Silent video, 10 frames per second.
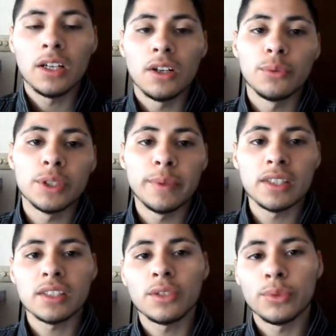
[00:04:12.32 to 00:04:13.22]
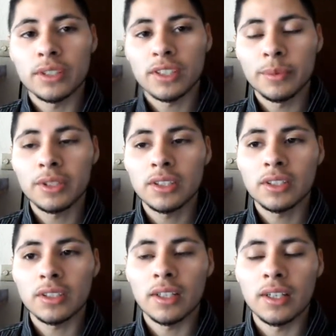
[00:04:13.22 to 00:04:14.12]
Which basically, when summoned,
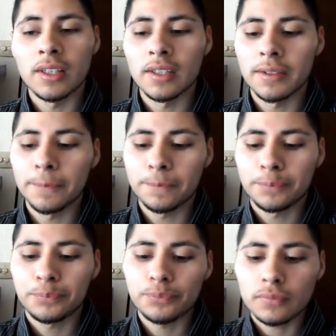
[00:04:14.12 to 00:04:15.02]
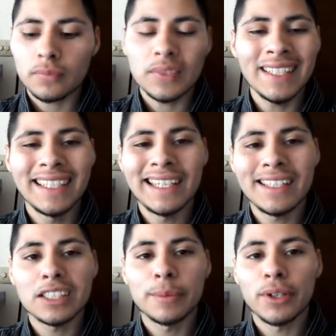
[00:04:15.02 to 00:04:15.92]
it has a
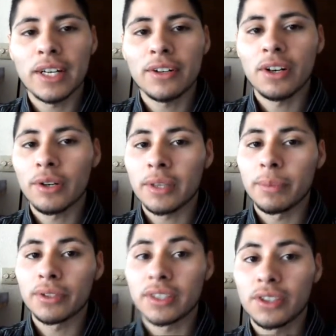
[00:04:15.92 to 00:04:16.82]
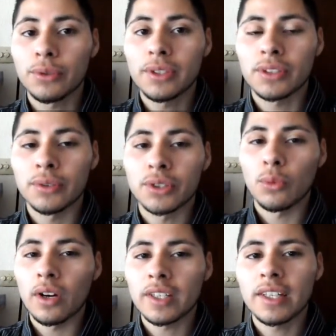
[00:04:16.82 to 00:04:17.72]
spell counter already built into it, so it's a
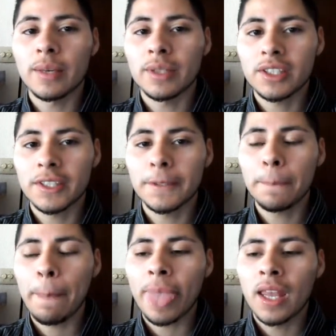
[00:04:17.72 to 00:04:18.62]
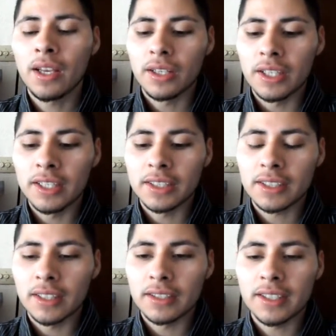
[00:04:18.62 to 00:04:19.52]
walking MST. It's
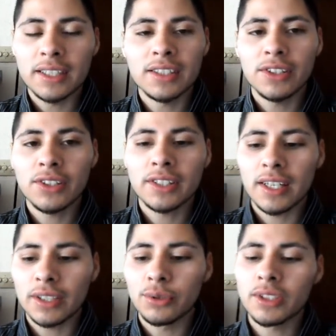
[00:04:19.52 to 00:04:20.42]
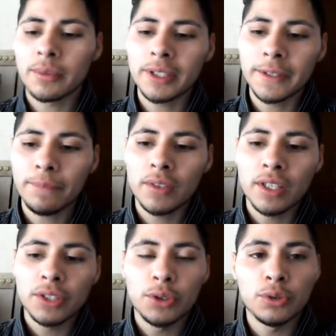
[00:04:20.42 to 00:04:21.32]
1900 attack. You summon it,
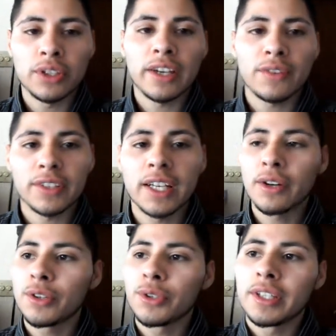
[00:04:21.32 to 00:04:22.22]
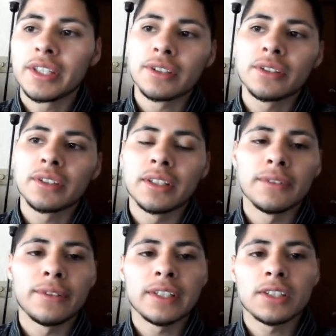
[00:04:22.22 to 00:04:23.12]
you take off the counter, you can kill a
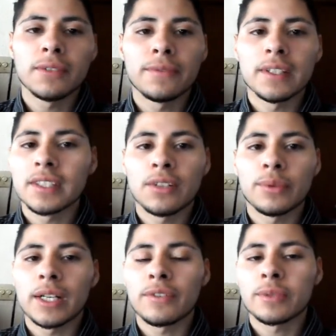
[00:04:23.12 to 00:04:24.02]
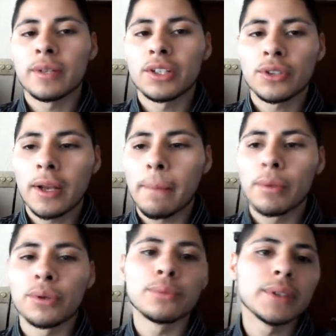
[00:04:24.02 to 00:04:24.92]
face up, face down, whatever, spell or trap,
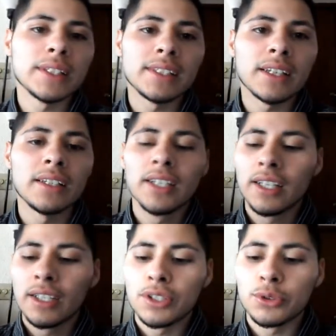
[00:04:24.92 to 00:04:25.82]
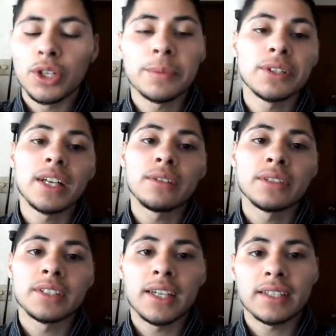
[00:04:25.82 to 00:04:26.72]
boom, it's dead. You drop your
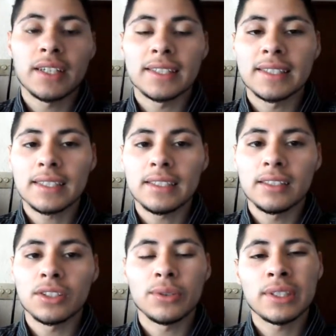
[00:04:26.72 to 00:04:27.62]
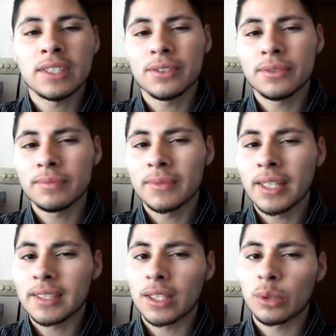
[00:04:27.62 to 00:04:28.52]
attack down to 16, so it's still
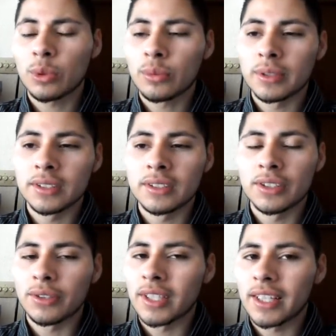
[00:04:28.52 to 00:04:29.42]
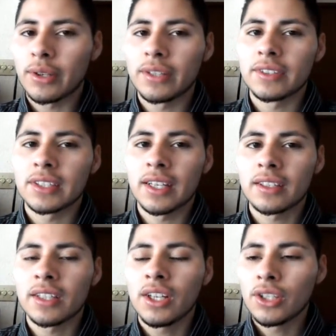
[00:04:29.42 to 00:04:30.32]
not terrible, but you know, not that great of an attack.
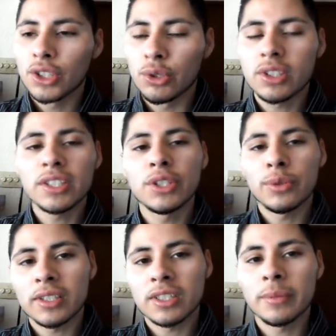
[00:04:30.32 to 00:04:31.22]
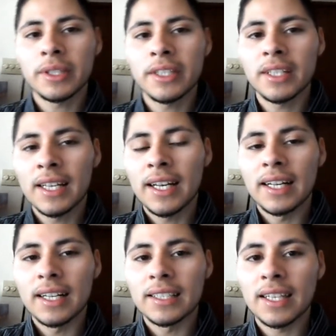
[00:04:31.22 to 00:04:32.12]
Usually you want to summon it,
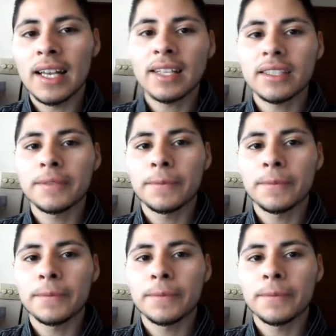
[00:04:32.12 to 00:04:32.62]
attack,